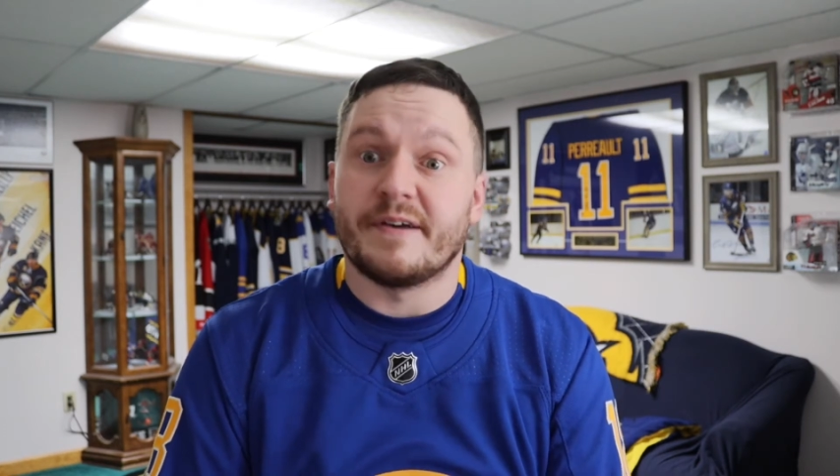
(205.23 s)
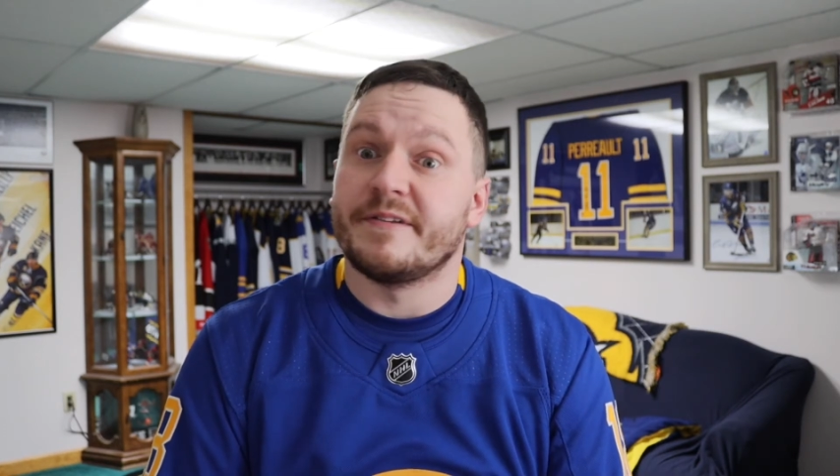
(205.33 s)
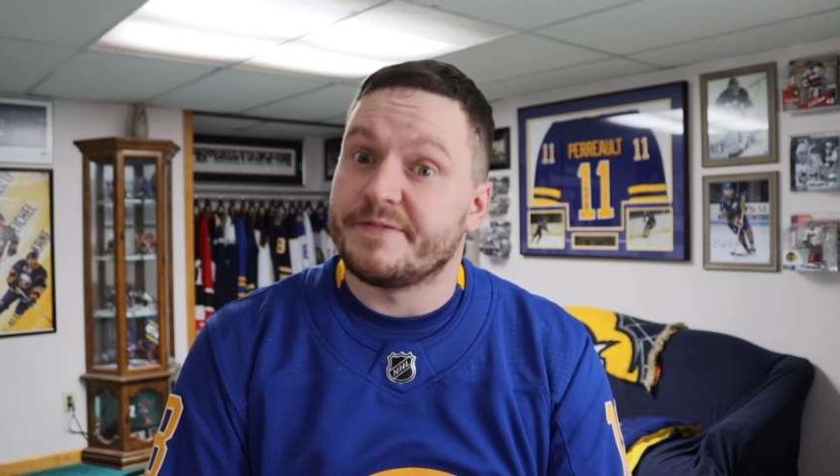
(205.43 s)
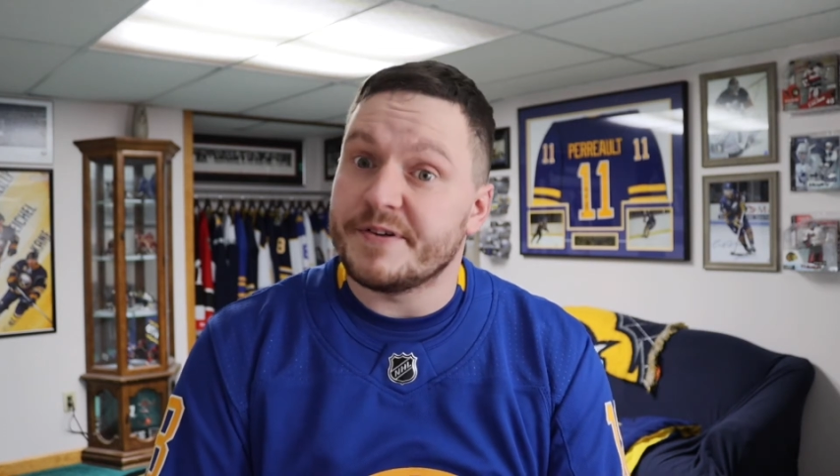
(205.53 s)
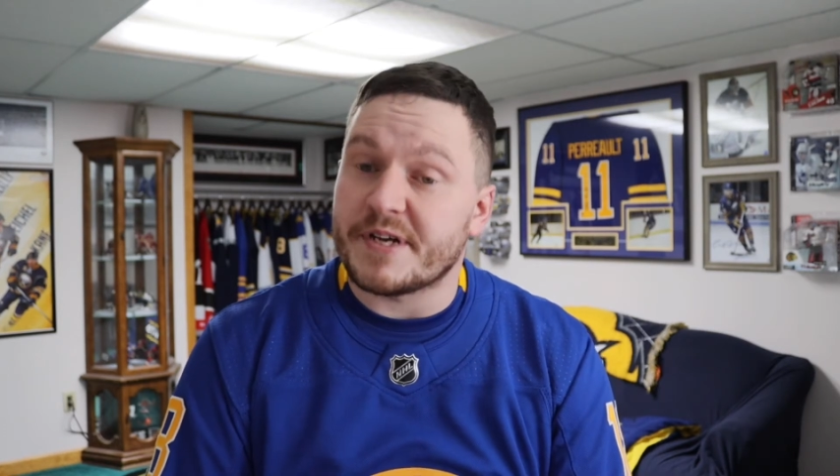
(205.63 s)

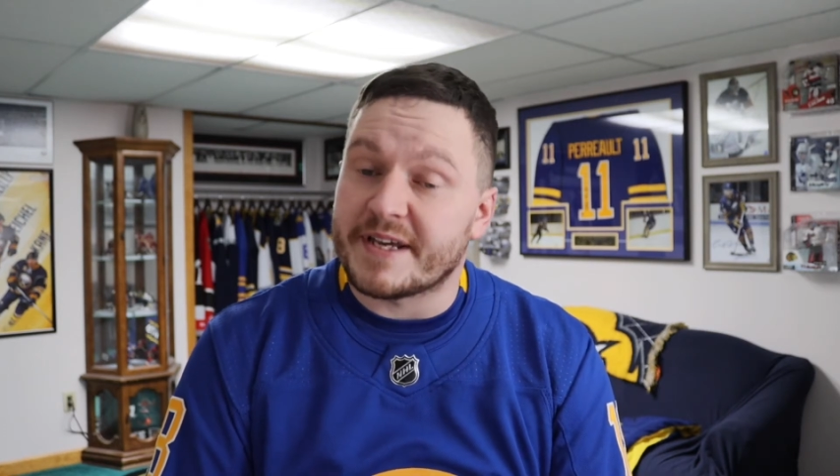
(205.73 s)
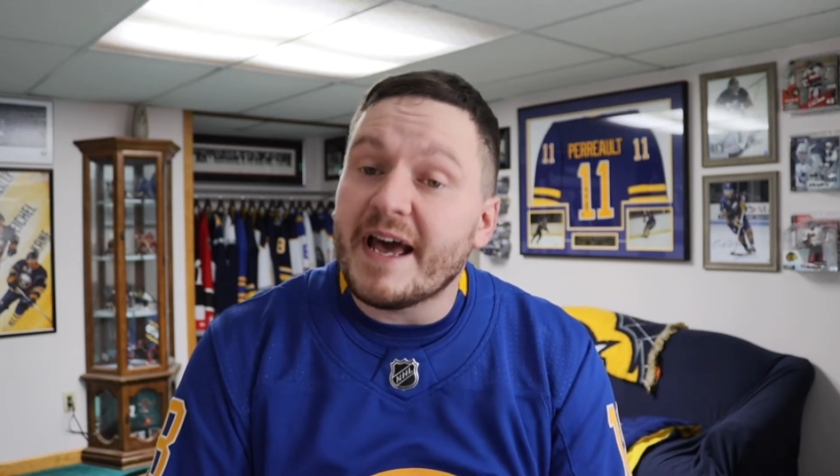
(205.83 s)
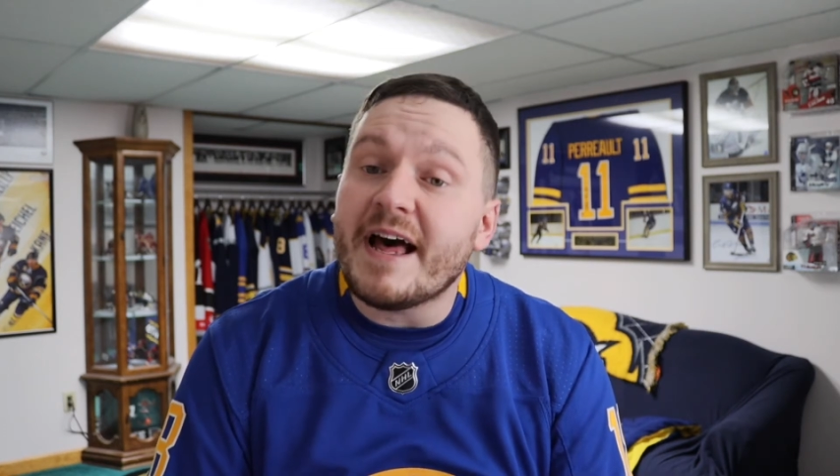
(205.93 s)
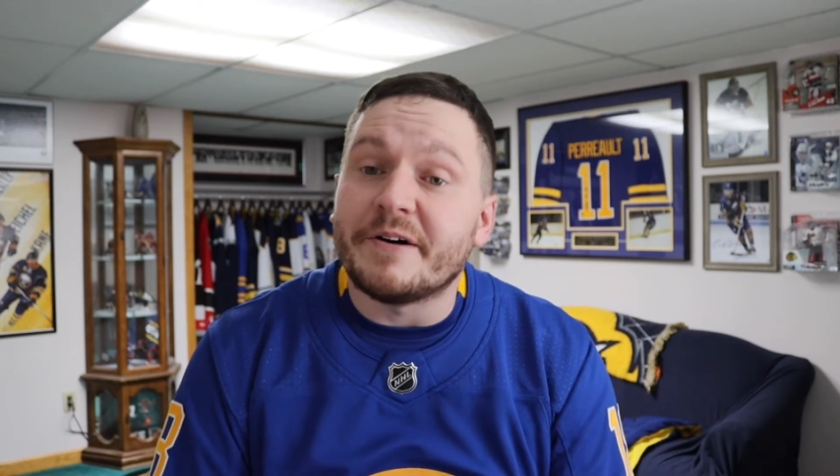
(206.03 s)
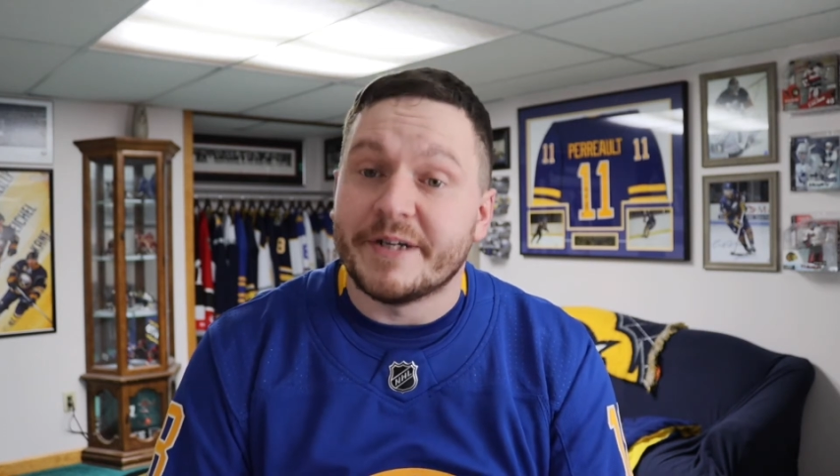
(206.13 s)
The
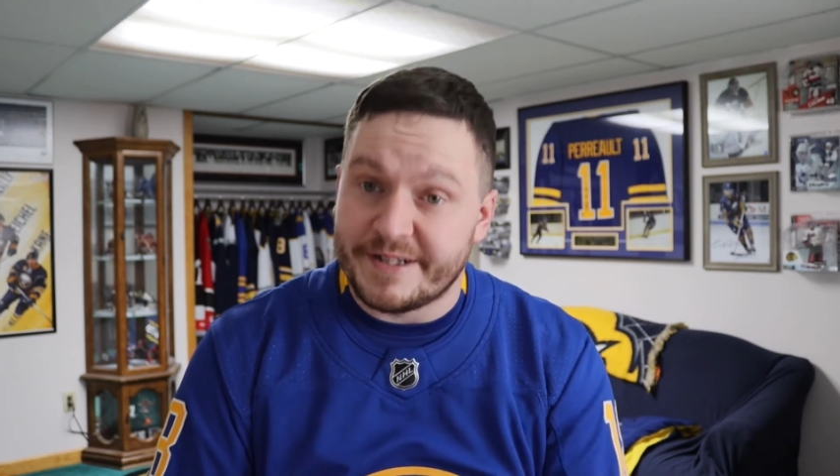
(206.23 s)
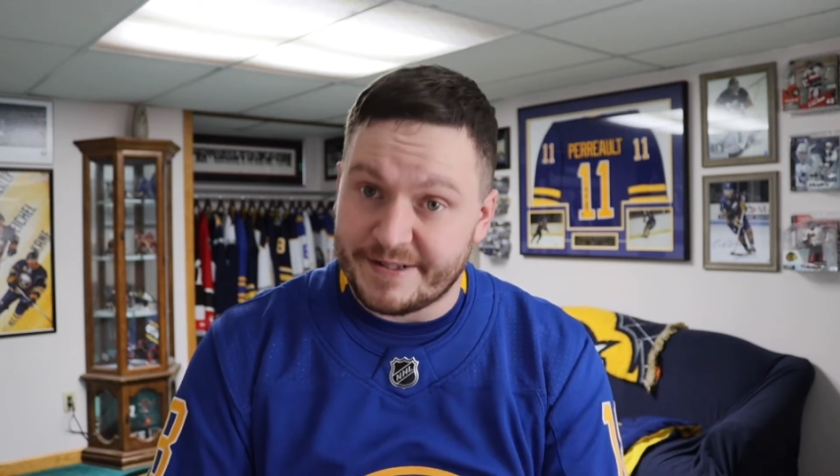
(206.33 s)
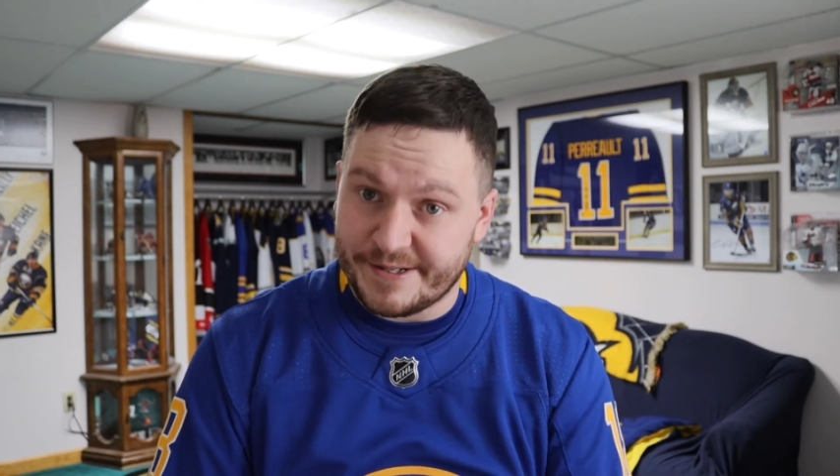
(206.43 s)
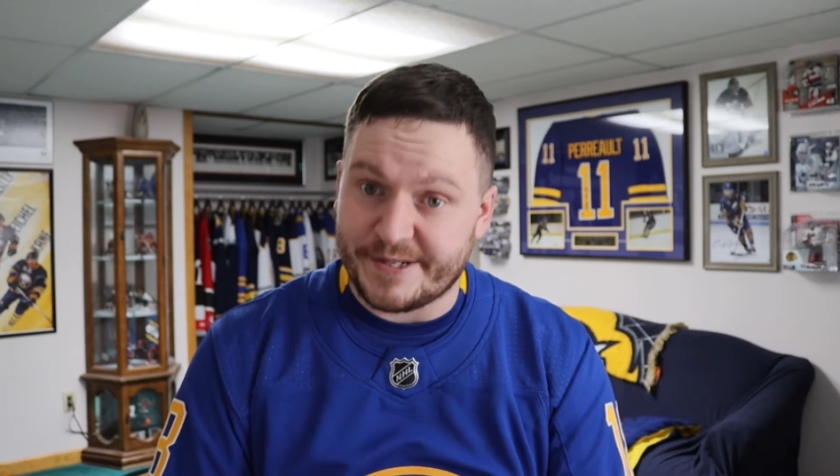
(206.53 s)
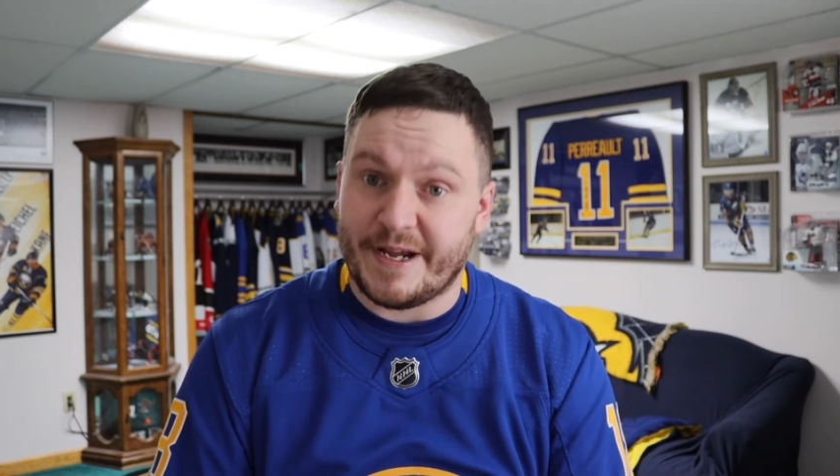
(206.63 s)
physicality in
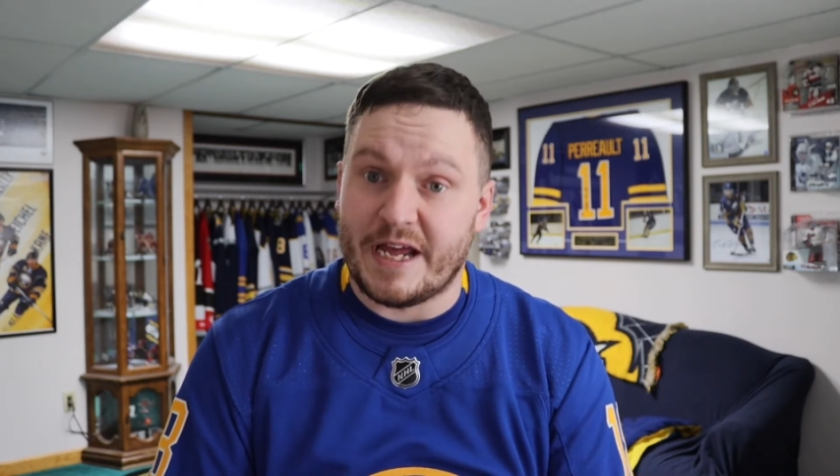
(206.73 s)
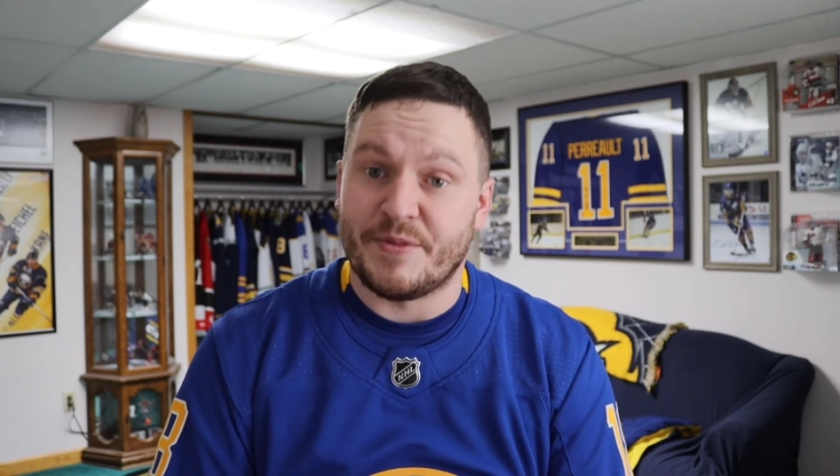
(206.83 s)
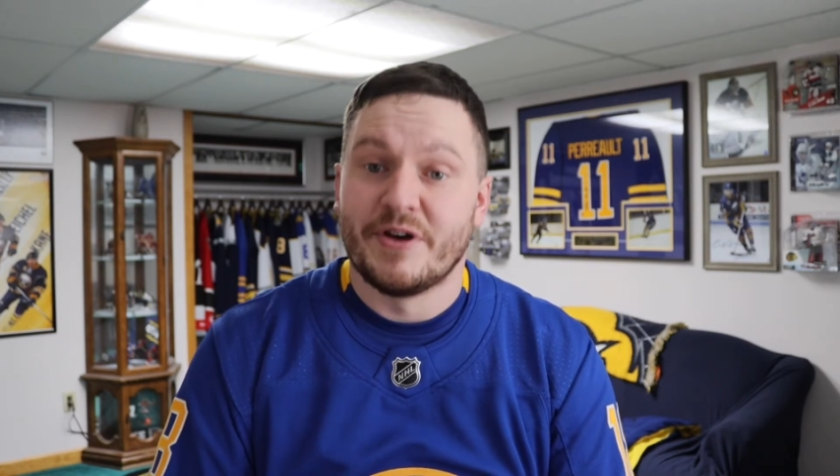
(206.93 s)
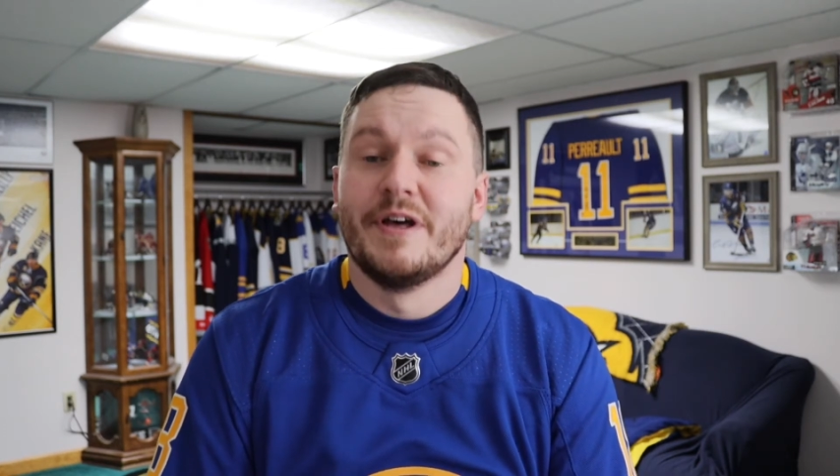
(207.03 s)
this game.